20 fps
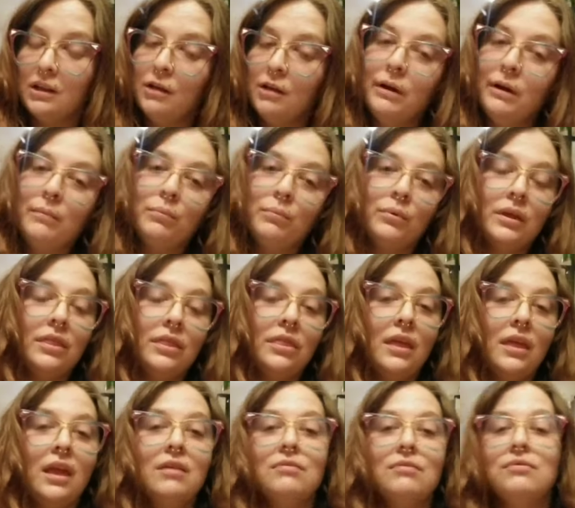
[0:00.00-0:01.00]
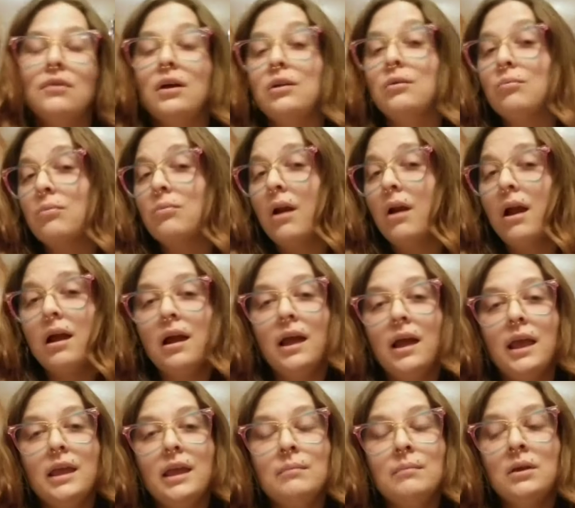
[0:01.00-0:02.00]
to come up with a fun
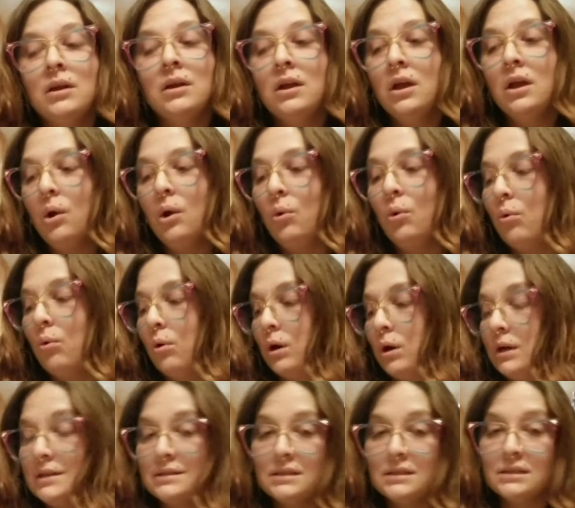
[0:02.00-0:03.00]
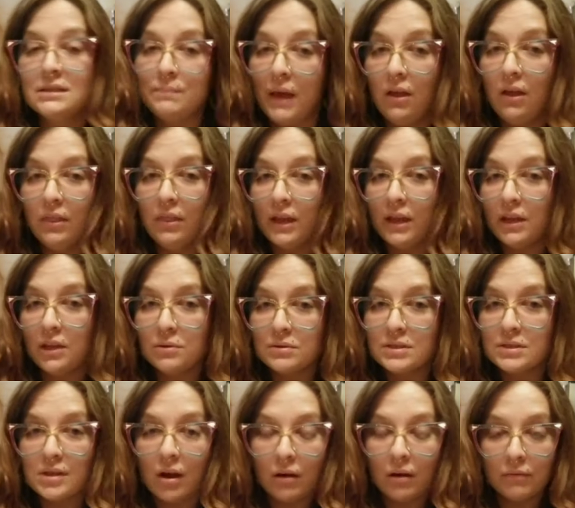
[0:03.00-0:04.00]
rhyme or a spell that you
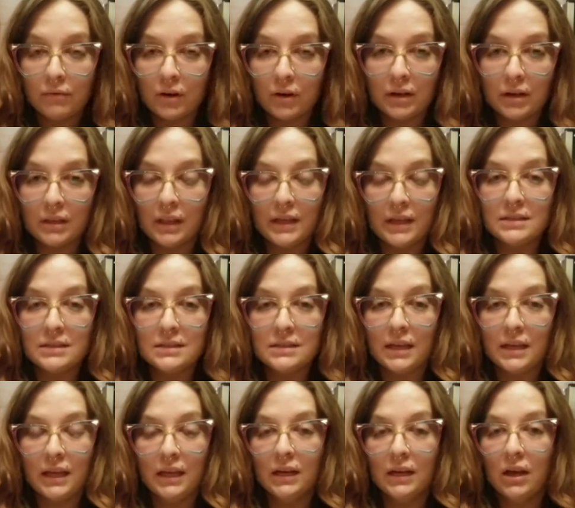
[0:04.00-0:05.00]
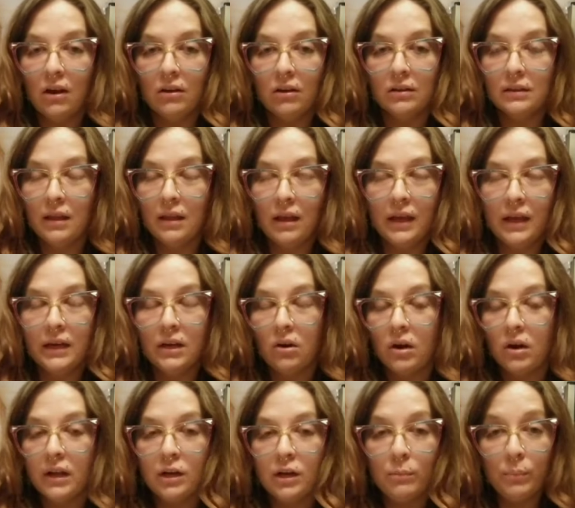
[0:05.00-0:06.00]
saw for cleansing online or
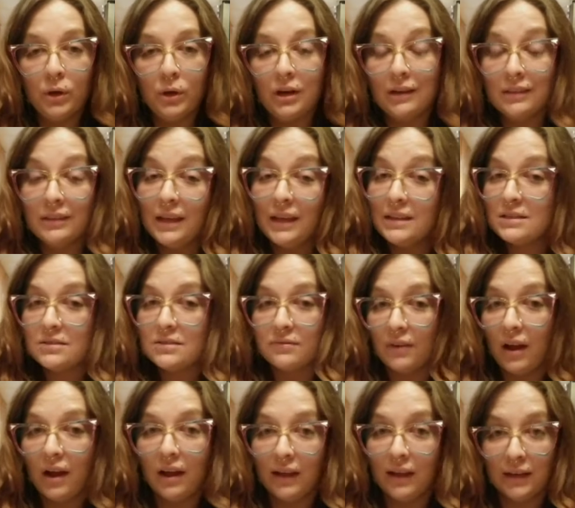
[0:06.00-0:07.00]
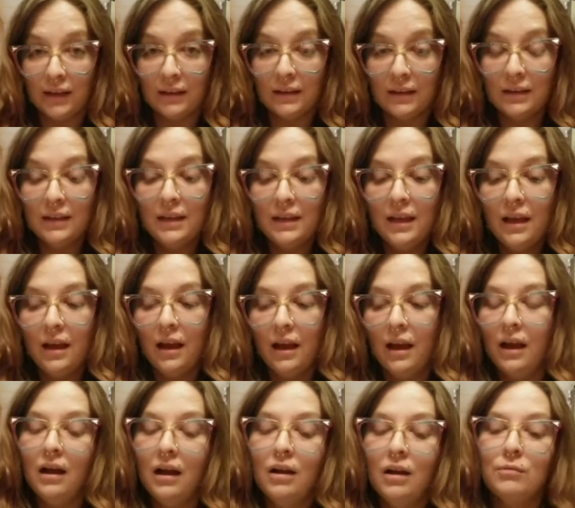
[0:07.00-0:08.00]
in a book, that's fine.
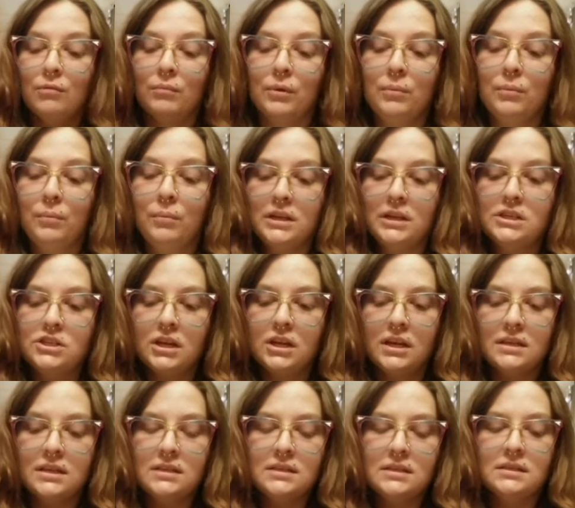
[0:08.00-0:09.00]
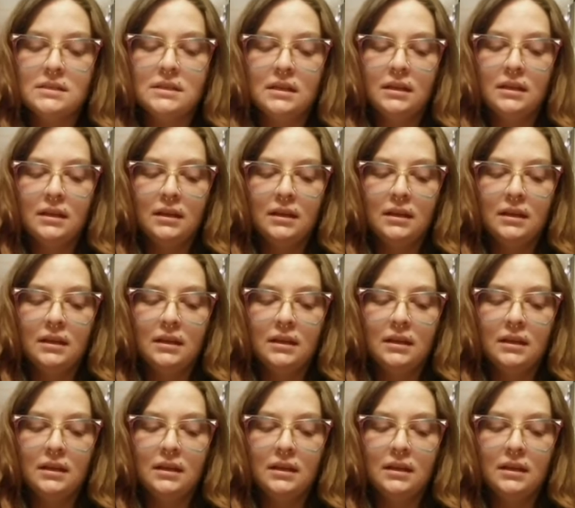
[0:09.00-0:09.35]
But just